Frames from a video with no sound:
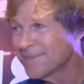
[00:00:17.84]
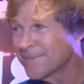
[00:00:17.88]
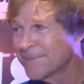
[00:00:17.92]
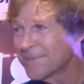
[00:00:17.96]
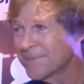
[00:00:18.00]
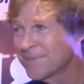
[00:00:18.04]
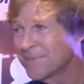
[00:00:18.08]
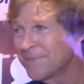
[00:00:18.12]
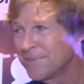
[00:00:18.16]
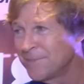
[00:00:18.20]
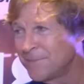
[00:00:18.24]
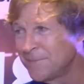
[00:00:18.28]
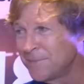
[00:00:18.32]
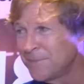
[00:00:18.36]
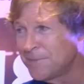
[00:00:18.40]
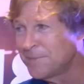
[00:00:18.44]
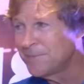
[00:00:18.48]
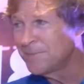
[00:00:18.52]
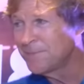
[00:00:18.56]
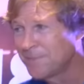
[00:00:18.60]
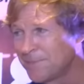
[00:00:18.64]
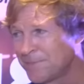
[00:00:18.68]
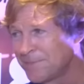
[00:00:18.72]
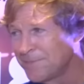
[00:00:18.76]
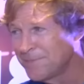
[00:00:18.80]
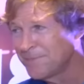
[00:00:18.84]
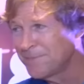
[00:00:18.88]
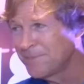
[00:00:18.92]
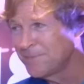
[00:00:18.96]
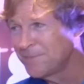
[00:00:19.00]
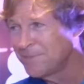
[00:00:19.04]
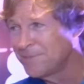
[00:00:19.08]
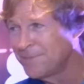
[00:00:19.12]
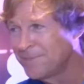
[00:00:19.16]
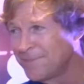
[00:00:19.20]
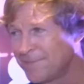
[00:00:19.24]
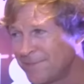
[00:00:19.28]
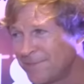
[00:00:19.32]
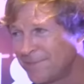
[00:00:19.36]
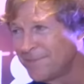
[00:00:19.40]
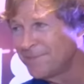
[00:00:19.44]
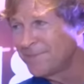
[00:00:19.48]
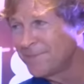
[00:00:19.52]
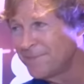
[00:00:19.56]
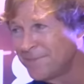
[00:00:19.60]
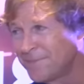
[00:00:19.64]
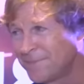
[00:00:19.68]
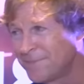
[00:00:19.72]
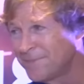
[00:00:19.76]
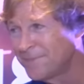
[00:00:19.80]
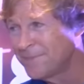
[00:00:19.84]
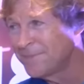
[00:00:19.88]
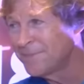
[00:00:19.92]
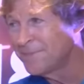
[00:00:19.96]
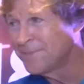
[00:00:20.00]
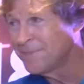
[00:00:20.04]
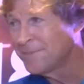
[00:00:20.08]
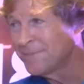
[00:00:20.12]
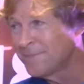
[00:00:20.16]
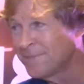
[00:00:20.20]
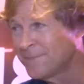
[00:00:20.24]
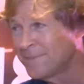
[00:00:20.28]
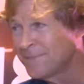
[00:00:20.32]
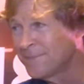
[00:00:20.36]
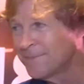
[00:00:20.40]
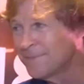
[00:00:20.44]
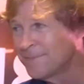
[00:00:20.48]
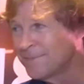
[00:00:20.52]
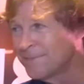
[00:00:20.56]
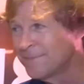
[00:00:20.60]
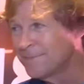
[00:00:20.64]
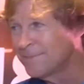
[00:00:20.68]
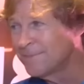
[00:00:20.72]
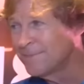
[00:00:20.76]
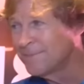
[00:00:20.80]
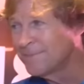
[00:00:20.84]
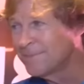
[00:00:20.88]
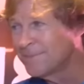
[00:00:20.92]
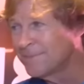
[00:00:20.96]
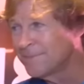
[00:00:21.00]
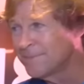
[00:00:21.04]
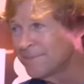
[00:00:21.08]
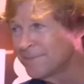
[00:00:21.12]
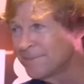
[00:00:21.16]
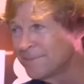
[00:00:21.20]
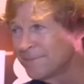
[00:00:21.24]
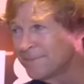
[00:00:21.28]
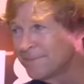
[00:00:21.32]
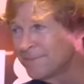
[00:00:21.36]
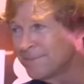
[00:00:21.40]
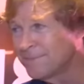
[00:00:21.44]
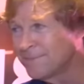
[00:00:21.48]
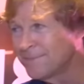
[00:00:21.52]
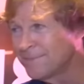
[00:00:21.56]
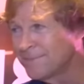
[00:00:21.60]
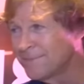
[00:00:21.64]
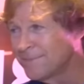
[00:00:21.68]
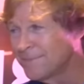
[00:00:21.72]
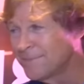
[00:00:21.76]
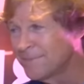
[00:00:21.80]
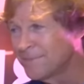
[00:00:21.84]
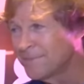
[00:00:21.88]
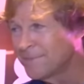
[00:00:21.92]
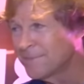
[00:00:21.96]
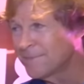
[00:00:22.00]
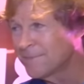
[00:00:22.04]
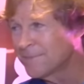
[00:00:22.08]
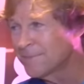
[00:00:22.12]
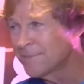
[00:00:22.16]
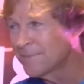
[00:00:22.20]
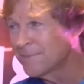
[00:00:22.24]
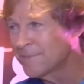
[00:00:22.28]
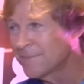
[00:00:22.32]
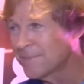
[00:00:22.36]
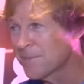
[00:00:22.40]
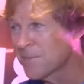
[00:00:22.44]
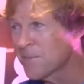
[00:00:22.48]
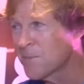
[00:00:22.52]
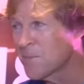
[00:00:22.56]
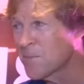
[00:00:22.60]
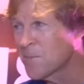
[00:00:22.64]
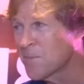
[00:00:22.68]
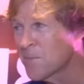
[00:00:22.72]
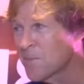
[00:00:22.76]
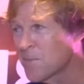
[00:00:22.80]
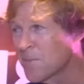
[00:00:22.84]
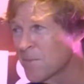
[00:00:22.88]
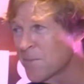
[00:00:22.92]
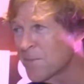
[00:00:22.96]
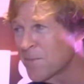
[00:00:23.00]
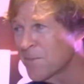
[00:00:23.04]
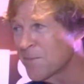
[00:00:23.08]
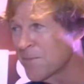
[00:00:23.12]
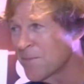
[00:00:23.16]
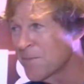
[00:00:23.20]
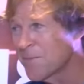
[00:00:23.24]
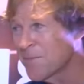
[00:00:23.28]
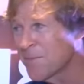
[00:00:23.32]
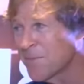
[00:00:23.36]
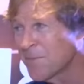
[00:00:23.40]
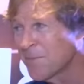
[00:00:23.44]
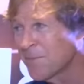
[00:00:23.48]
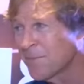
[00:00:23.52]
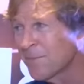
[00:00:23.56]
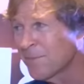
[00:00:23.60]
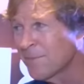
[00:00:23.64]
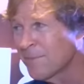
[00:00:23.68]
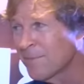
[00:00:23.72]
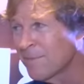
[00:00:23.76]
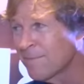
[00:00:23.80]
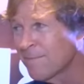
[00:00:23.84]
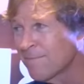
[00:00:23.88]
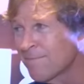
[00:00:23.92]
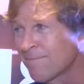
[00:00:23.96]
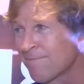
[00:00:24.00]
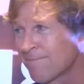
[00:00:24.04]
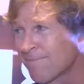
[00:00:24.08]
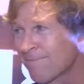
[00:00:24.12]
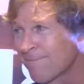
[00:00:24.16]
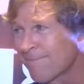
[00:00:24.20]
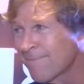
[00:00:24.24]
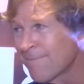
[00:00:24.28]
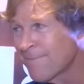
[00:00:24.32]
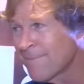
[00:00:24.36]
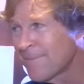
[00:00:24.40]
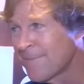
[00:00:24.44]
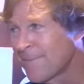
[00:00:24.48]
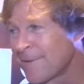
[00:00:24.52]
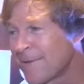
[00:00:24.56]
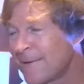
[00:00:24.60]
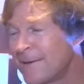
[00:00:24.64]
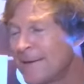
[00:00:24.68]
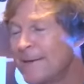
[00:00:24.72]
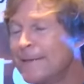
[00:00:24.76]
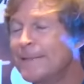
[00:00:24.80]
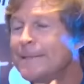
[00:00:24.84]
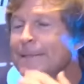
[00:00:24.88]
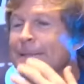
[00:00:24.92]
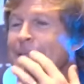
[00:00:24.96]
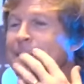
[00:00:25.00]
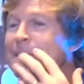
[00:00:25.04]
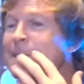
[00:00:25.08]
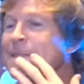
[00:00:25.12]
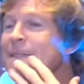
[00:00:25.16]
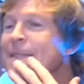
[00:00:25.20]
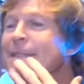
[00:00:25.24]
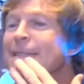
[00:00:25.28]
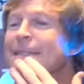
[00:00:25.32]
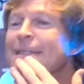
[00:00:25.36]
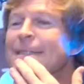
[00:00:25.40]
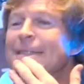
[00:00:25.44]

No words are spoken by the person on screen.